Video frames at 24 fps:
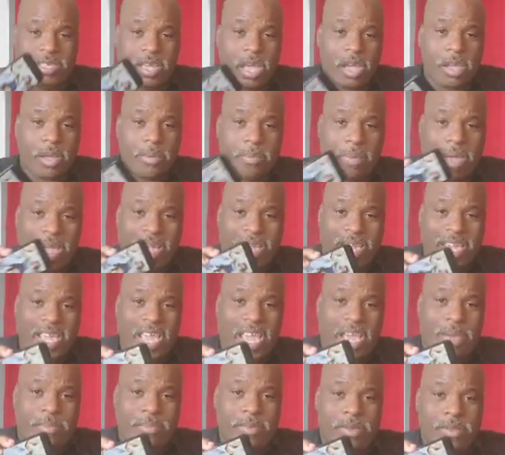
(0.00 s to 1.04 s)
let's talk
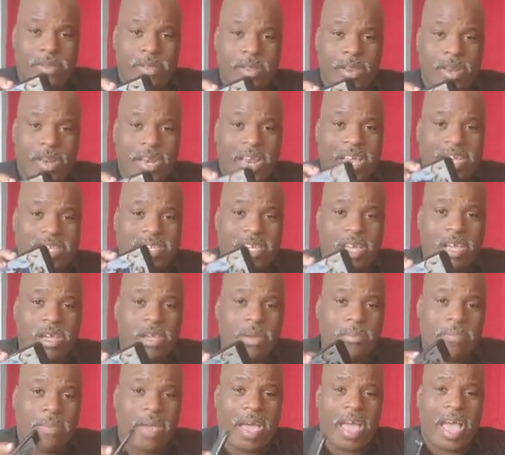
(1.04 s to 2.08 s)
about camera. Let's
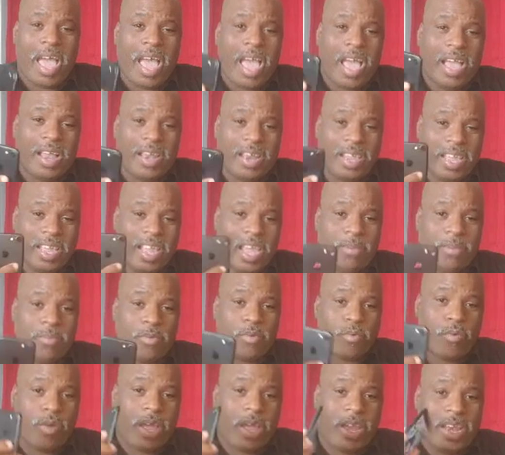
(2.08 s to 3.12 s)
talk about how the
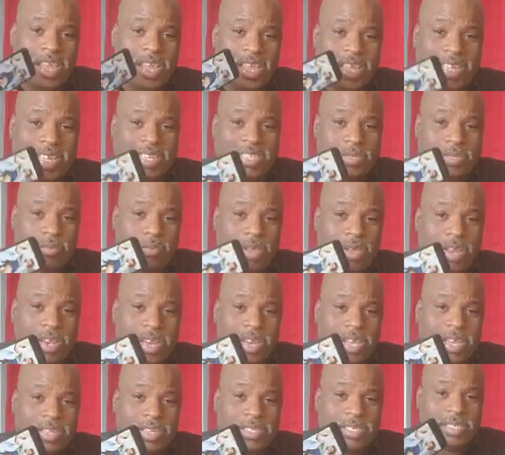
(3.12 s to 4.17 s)
camera quality is
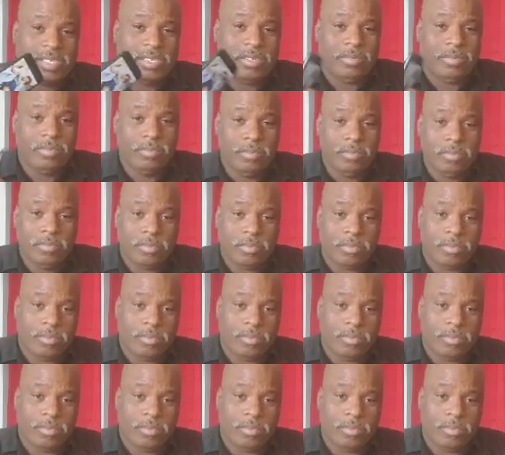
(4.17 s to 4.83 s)
with this.